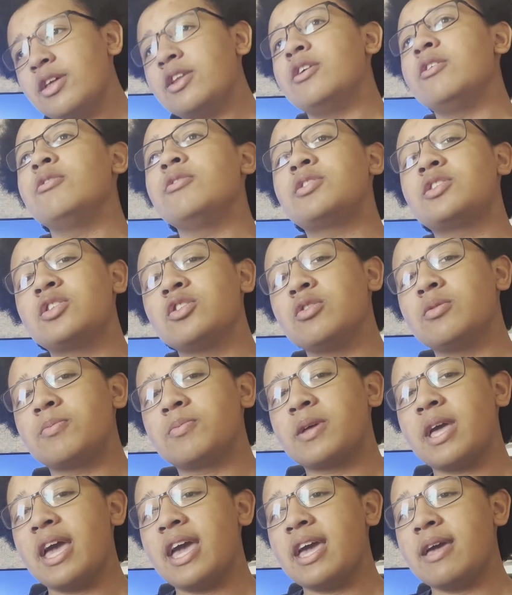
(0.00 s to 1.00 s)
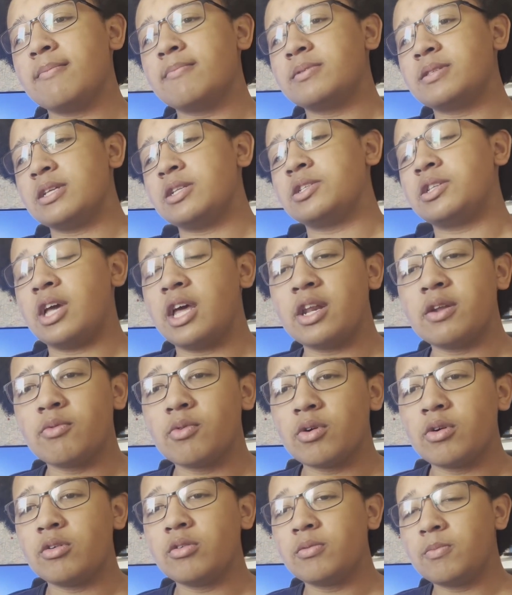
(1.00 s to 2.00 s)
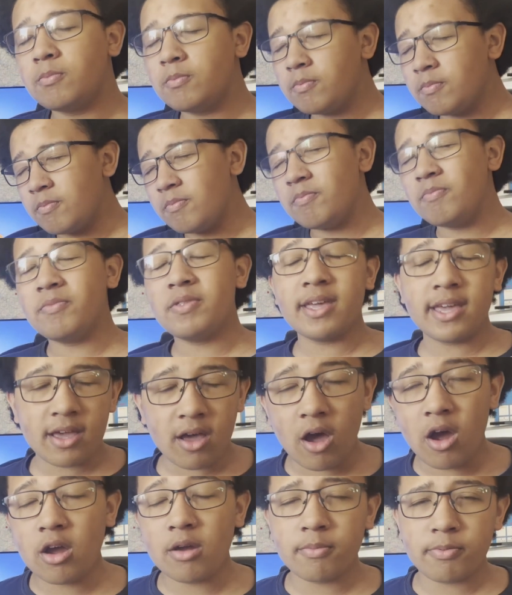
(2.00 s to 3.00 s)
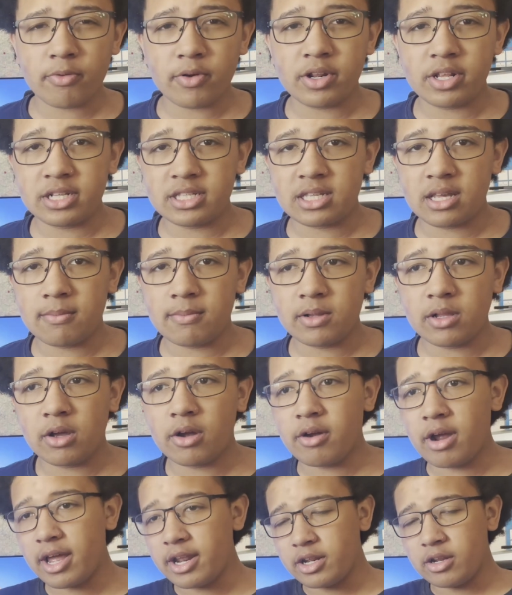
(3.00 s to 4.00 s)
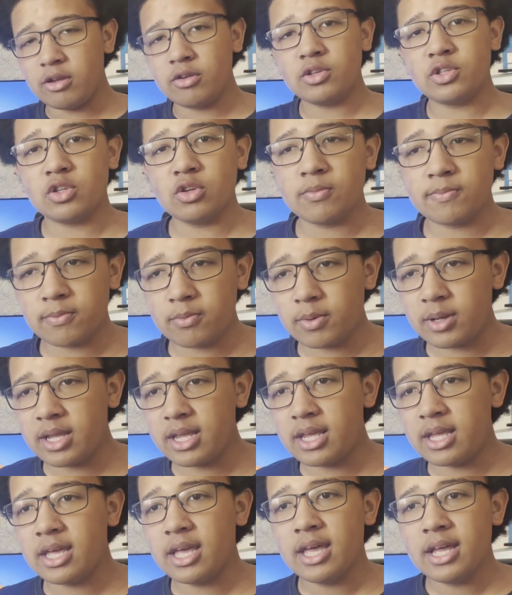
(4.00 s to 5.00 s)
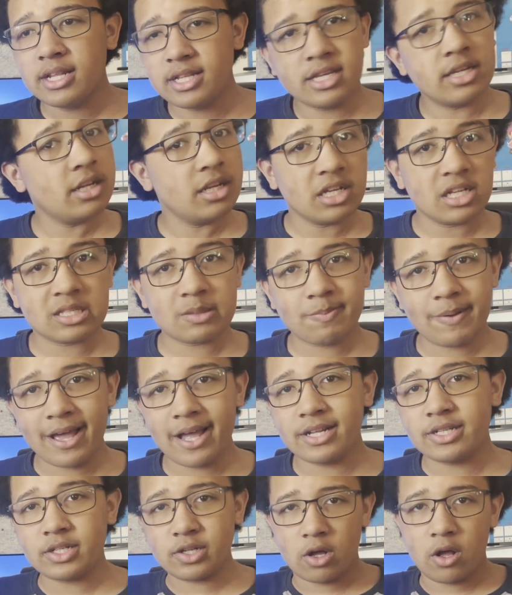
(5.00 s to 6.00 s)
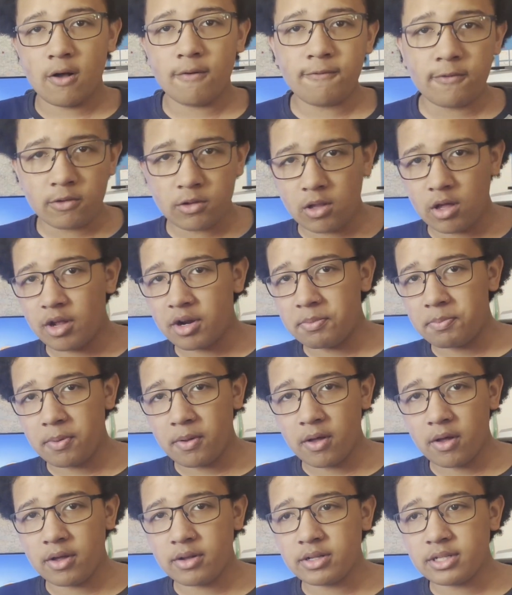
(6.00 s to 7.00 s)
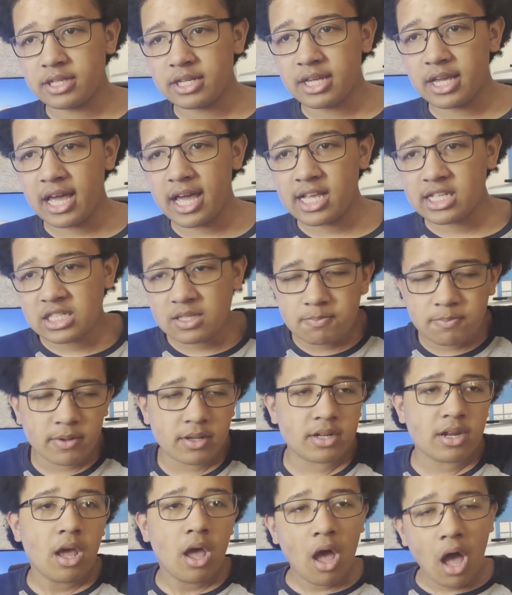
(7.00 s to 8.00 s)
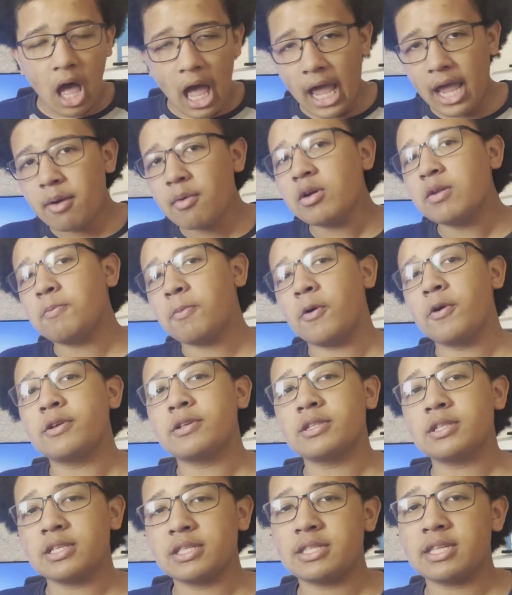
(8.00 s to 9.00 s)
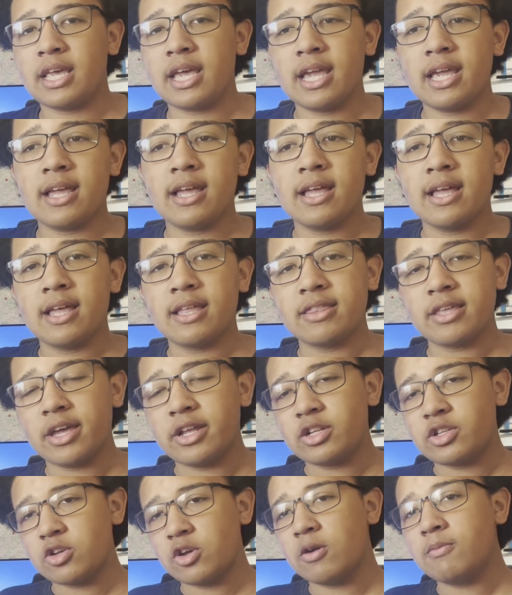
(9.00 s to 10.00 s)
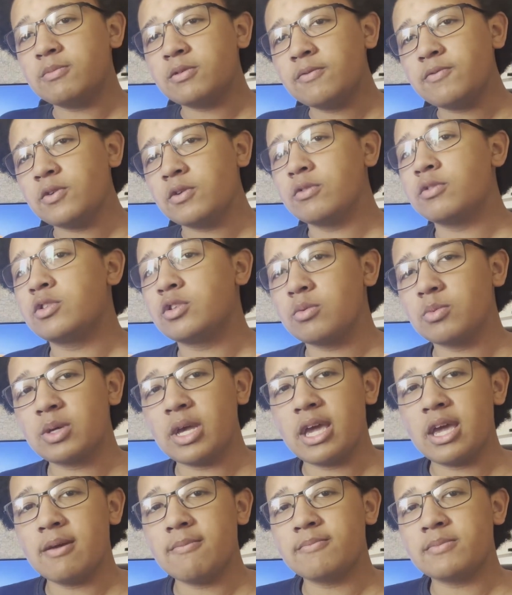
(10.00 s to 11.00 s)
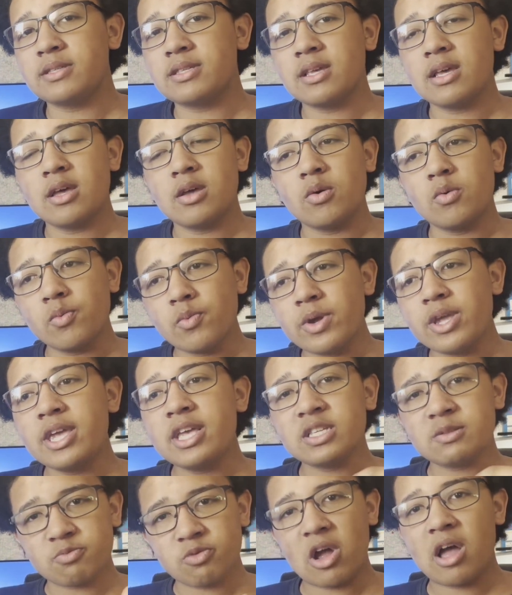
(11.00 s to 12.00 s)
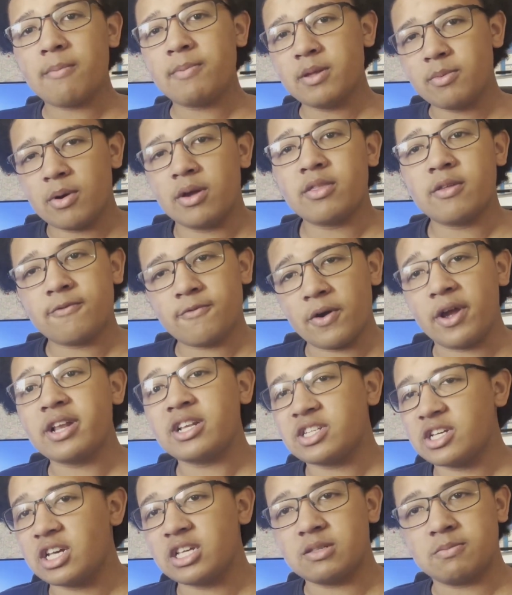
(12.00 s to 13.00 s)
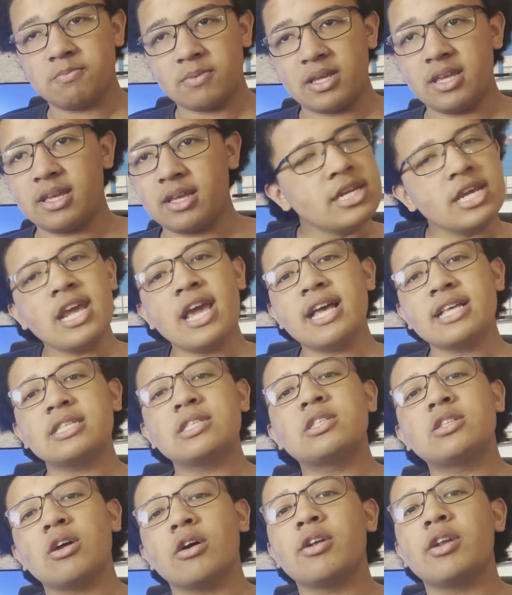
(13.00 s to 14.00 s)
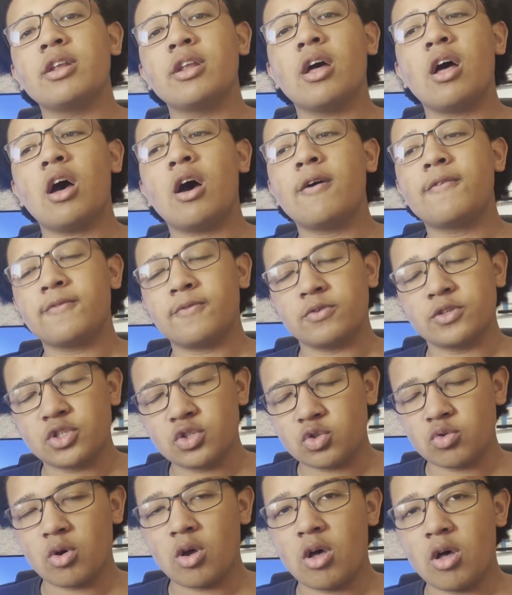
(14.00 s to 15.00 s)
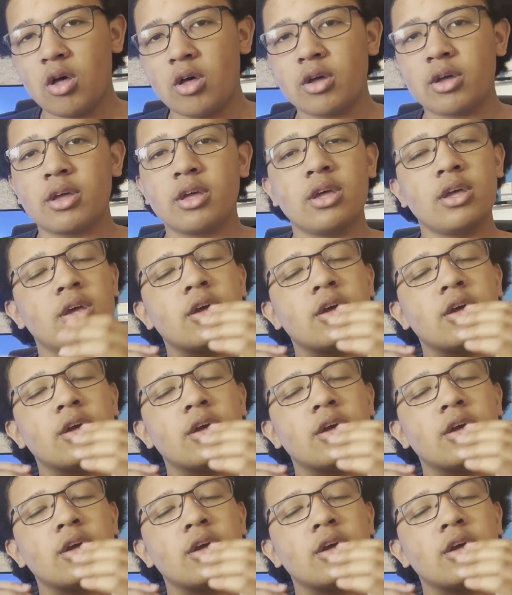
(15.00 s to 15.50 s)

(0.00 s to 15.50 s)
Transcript: New Super games in general, they are pretty similar, and New Super Wii didn't expand an awful lot upon DS, but I would personally say that in terms of New Super games, Wii is probably where the franchise peaked. DS started off strong.